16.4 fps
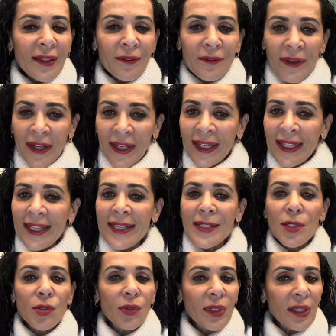Very
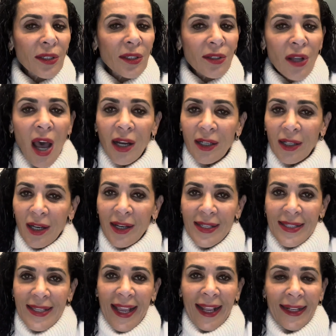easy. You cannot
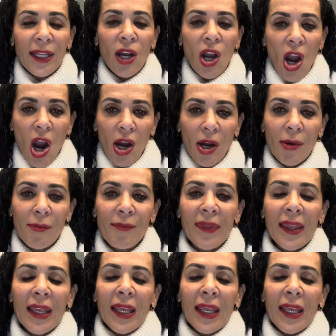cause any harm.